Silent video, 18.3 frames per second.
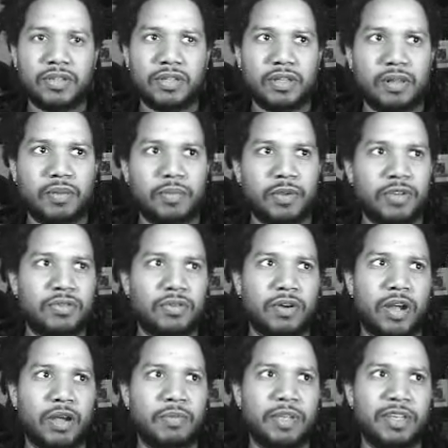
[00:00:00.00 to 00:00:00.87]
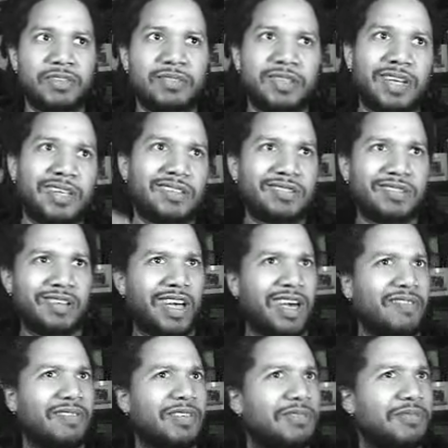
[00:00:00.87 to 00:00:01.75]
and I'm not sure how many states
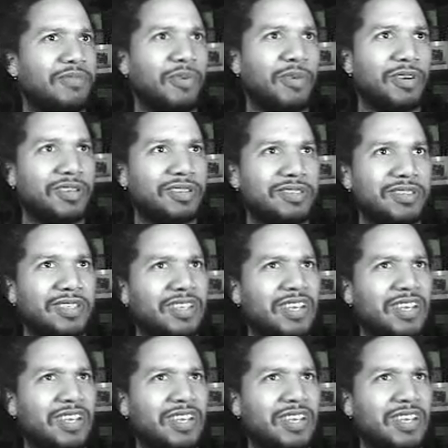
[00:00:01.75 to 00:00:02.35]
have it enforced.